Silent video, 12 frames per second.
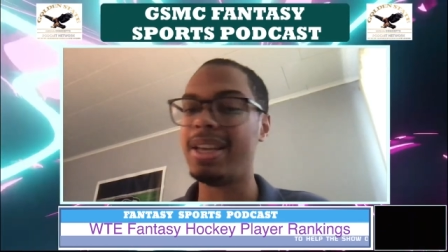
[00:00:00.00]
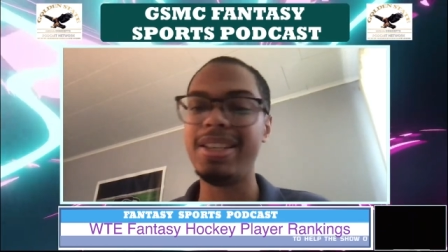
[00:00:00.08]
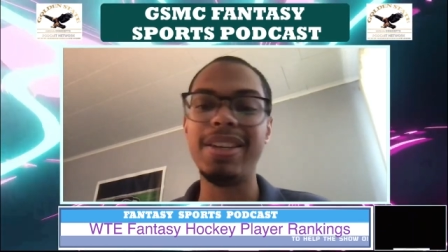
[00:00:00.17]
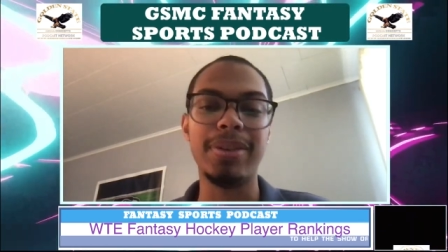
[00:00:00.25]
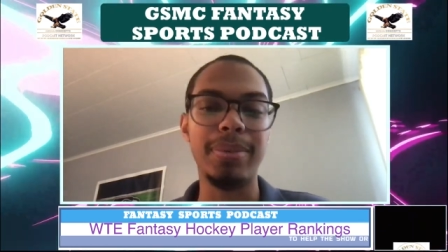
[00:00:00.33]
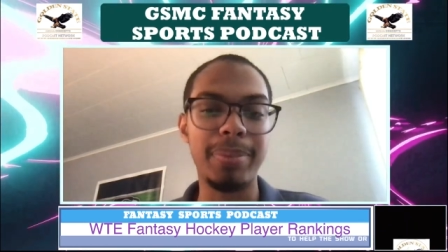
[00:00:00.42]

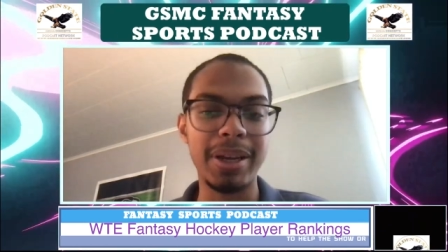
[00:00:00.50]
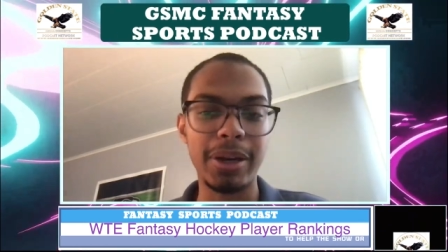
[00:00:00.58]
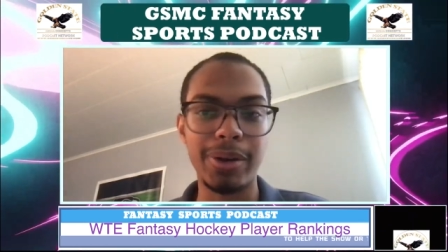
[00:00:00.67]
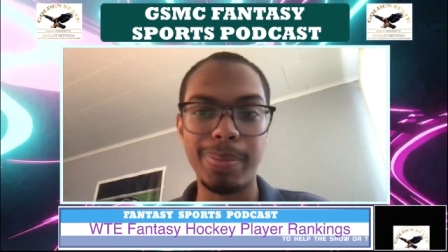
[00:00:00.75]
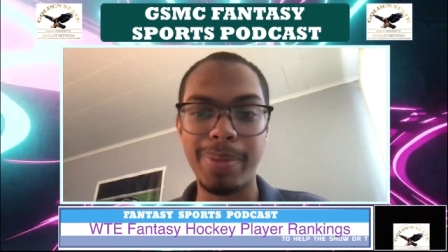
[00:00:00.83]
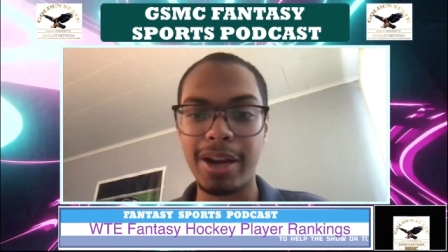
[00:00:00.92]
even
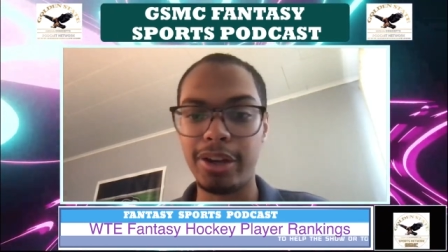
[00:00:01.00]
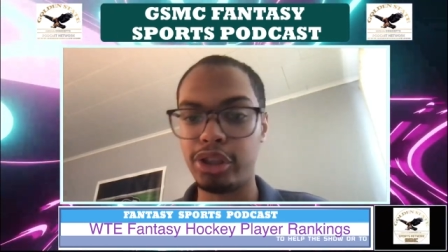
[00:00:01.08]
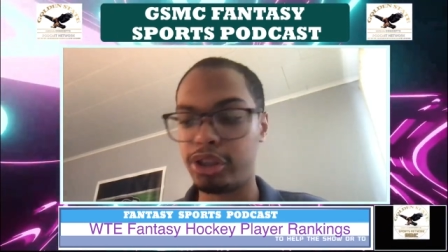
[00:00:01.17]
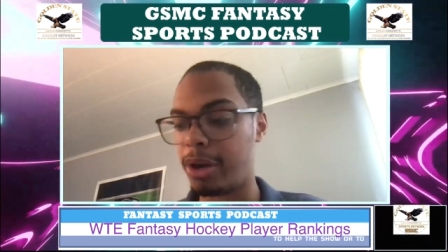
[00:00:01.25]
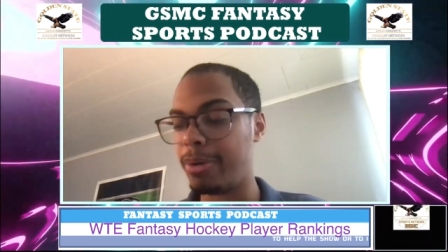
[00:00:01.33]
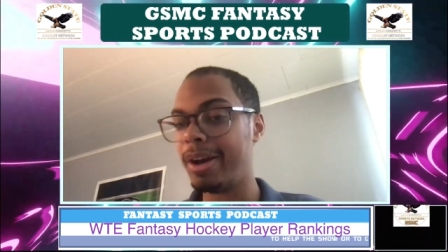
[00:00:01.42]
bigger and better
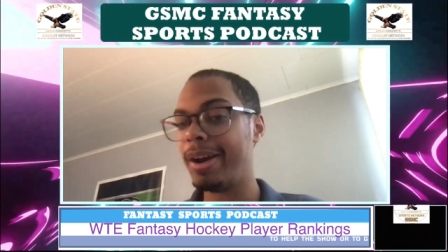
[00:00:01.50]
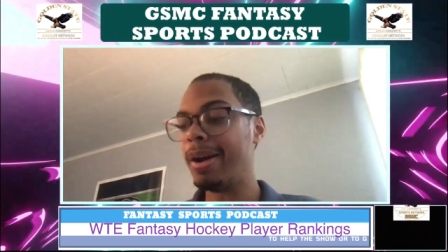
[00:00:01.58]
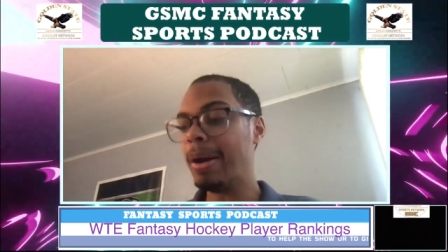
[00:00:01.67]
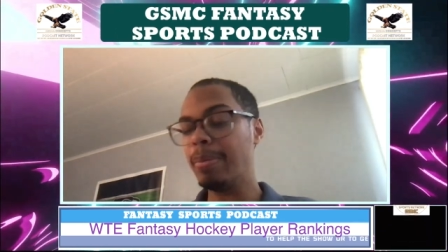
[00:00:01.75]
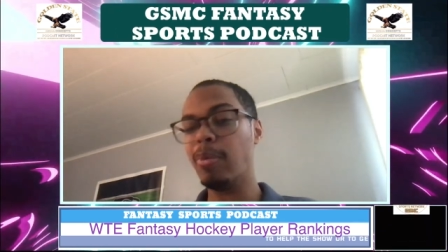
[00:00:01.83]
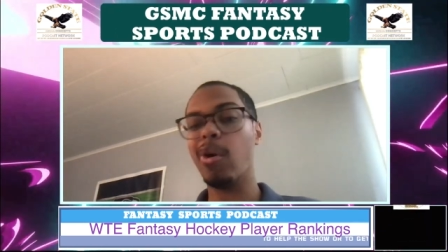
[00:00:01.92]
show.
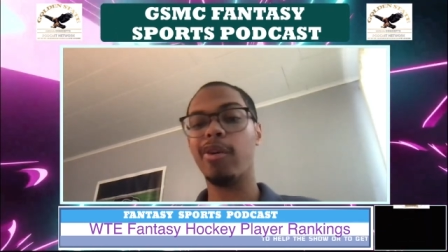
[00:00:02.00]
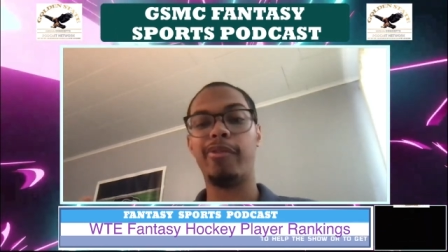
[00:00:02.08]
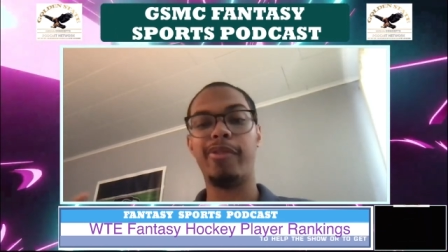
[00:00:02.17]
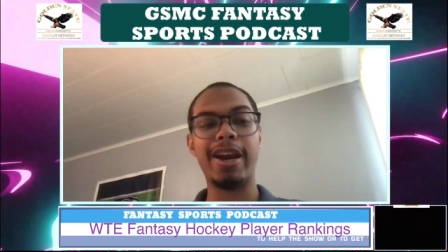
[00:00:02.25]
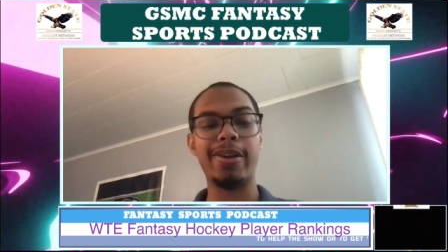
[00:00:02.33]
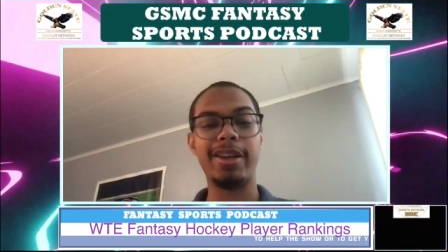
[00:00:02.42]
More
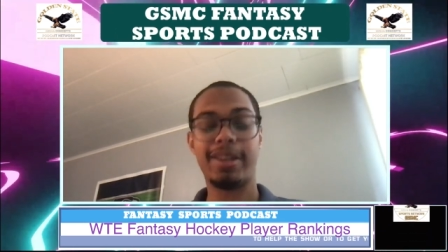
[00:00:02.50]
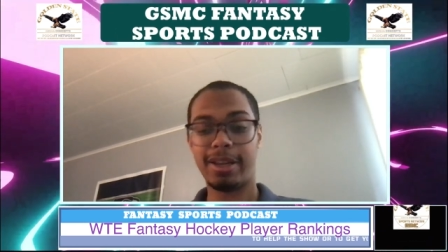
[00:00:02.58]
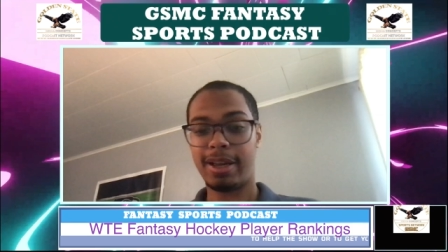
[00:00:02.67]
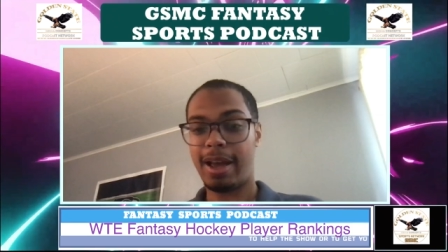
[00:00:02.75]
varied.